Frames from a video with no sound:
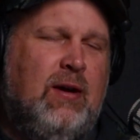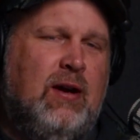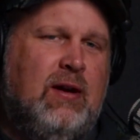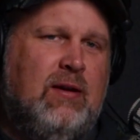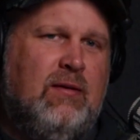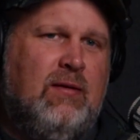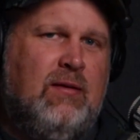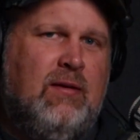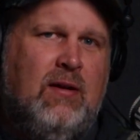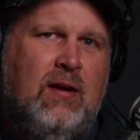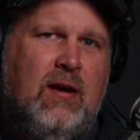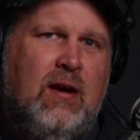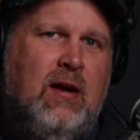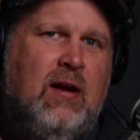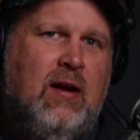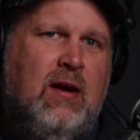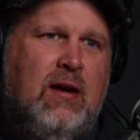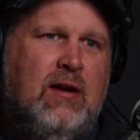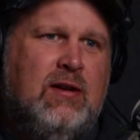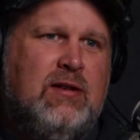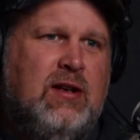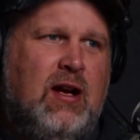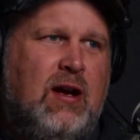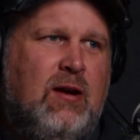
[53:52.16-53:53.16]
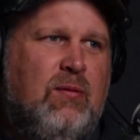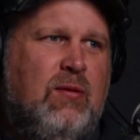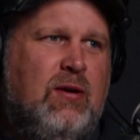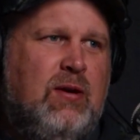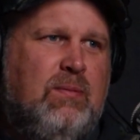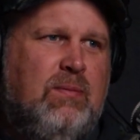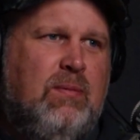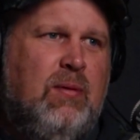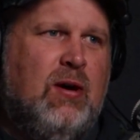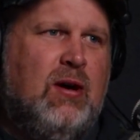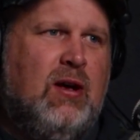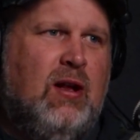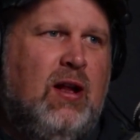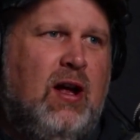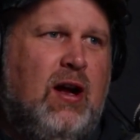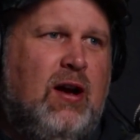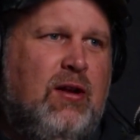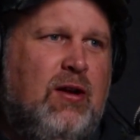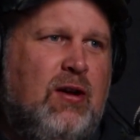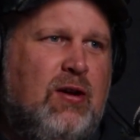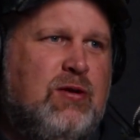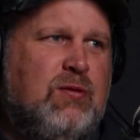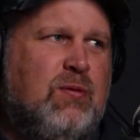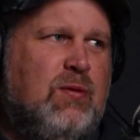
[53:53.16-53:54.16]
not saying we book a lot
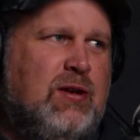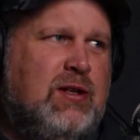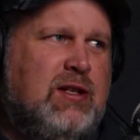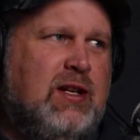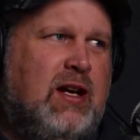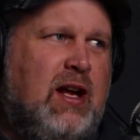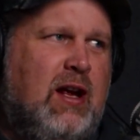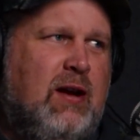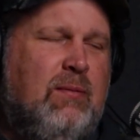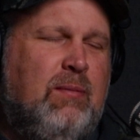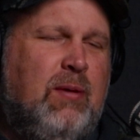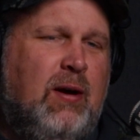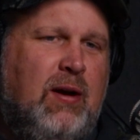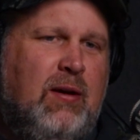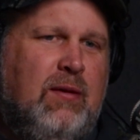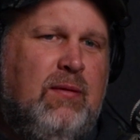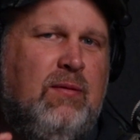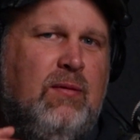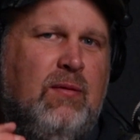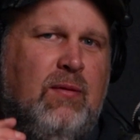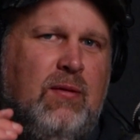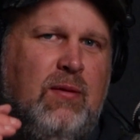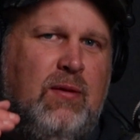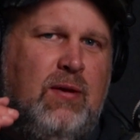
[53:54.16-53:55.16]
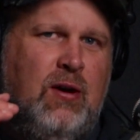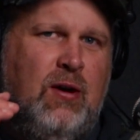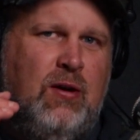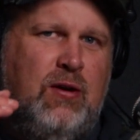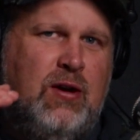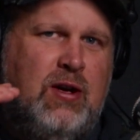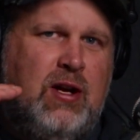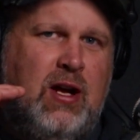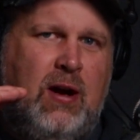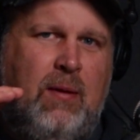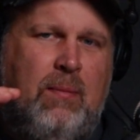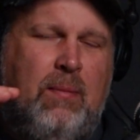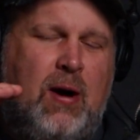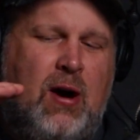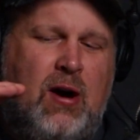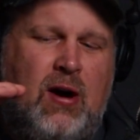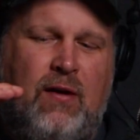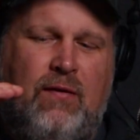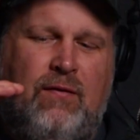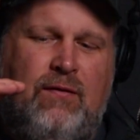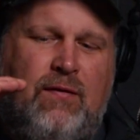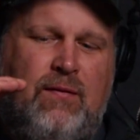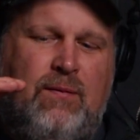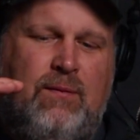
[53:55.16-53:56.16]
of those once again, but you get a bear in
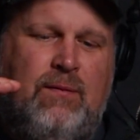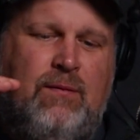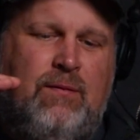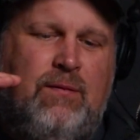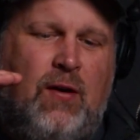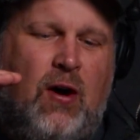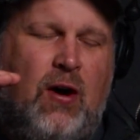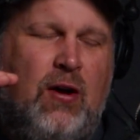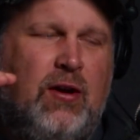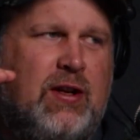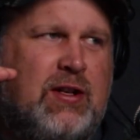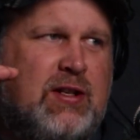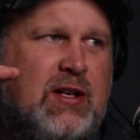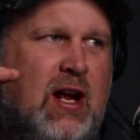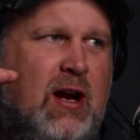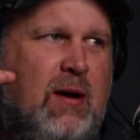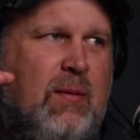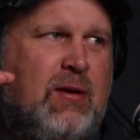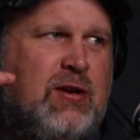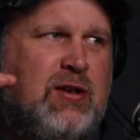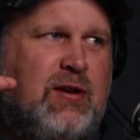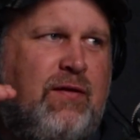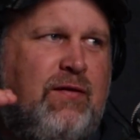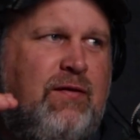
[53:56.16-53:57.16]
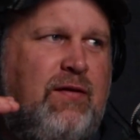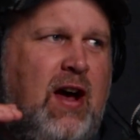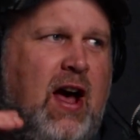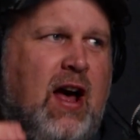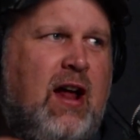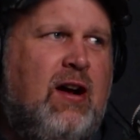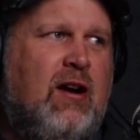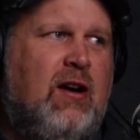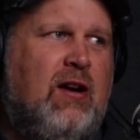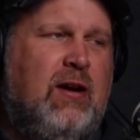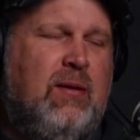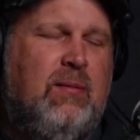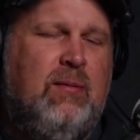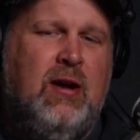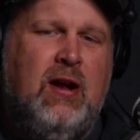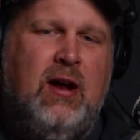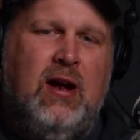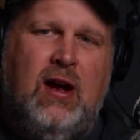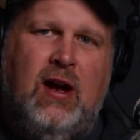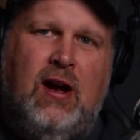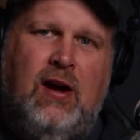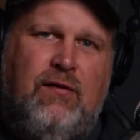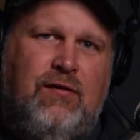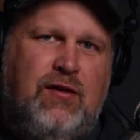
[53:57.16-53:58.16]
the fall that's got a bunch of fat on him.
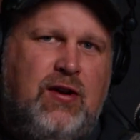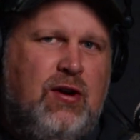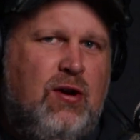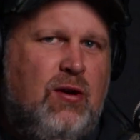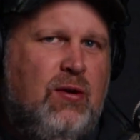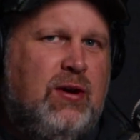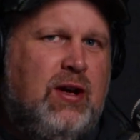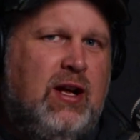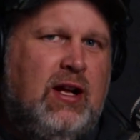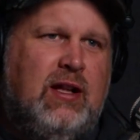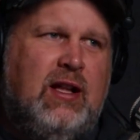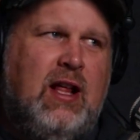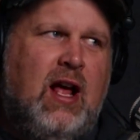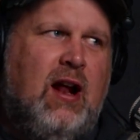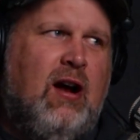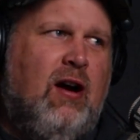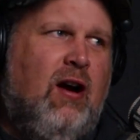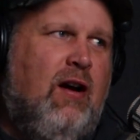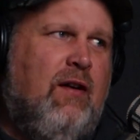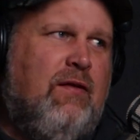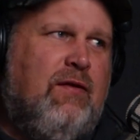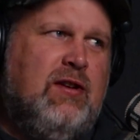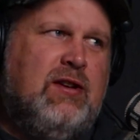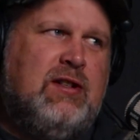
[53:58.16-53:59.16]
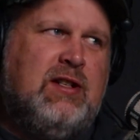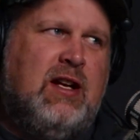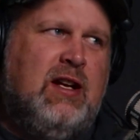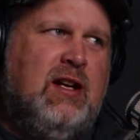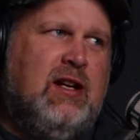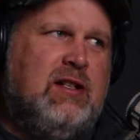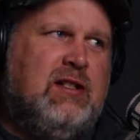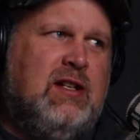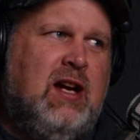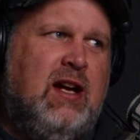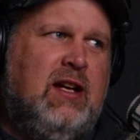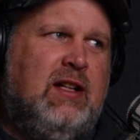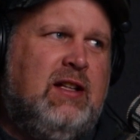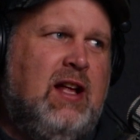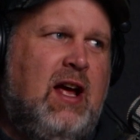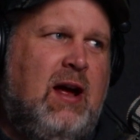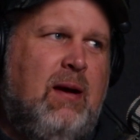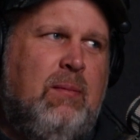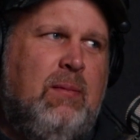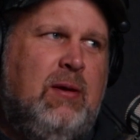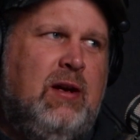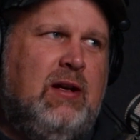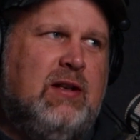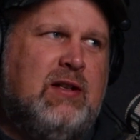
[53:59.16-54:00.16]
If you don't get that off, it's going to taint
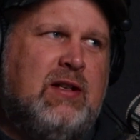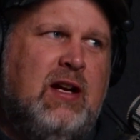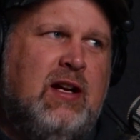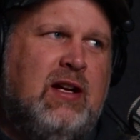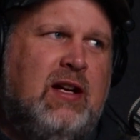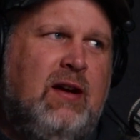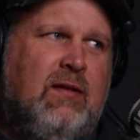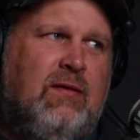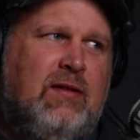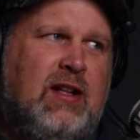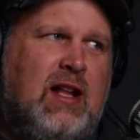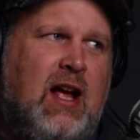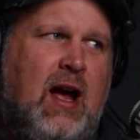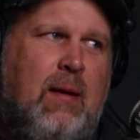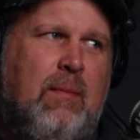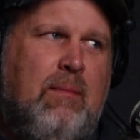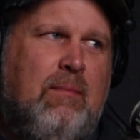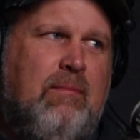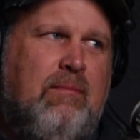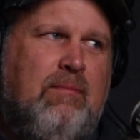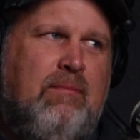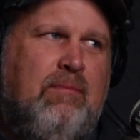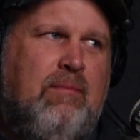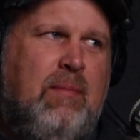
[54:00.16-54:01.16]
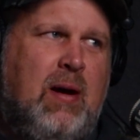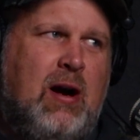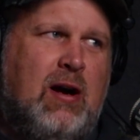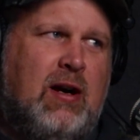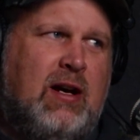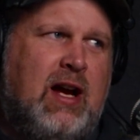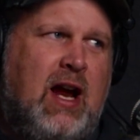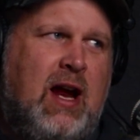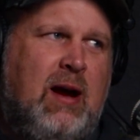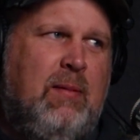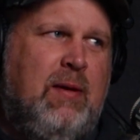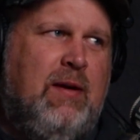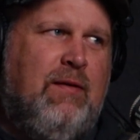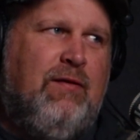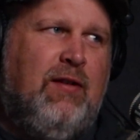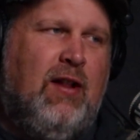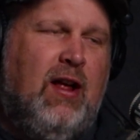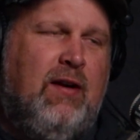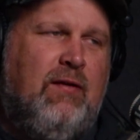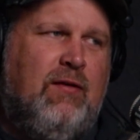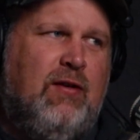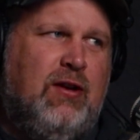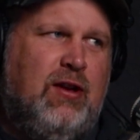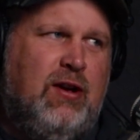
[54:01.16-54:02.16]
that meat. It's going to give it that bear gamey
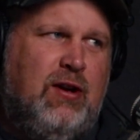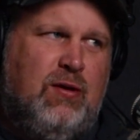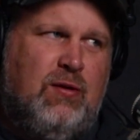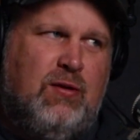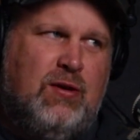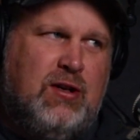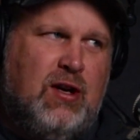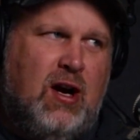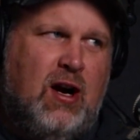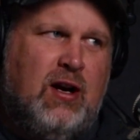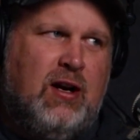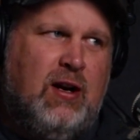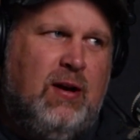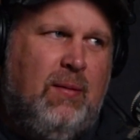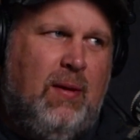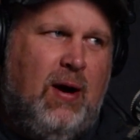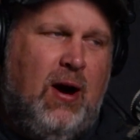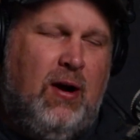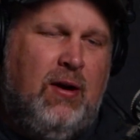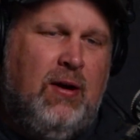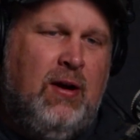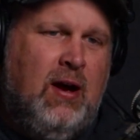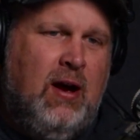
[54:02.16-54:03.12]
flavor that you were talking about.